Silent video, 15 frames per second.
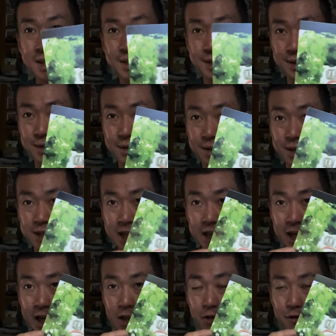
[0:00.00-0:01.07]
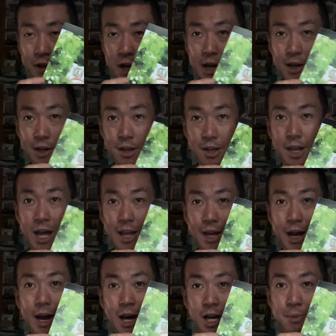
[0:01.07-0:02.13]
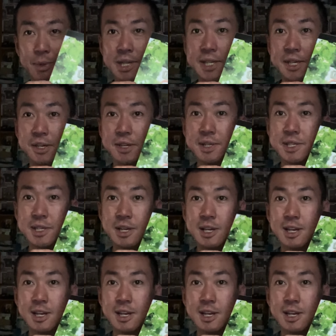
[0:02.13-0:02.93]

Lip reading: so because I love that that anime series.